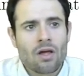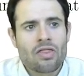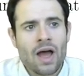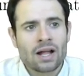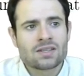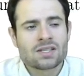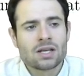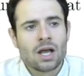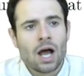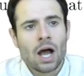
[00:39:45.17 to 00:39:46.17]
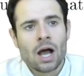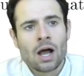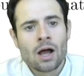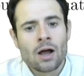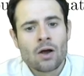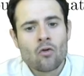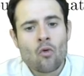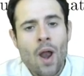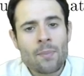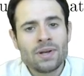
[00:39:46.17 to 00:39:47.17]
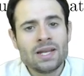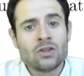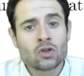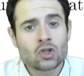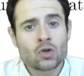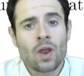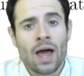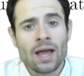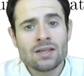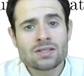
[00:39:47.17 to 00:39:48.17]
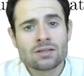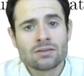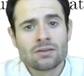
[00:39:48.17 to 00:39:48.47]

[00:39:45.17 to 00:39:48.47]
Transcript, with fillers: that uh, rapidly industrialized